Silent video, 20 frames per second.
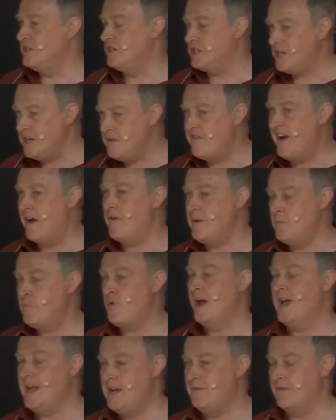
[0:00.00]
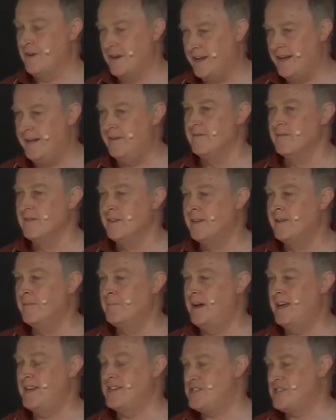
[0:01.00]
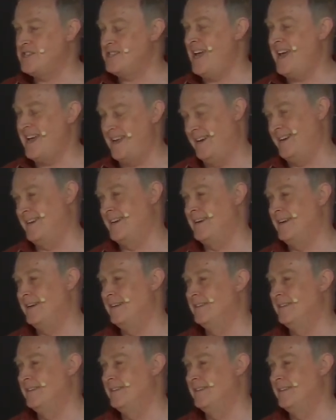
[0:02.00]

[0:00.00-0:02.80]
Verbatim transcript: she very bravely makes a stand.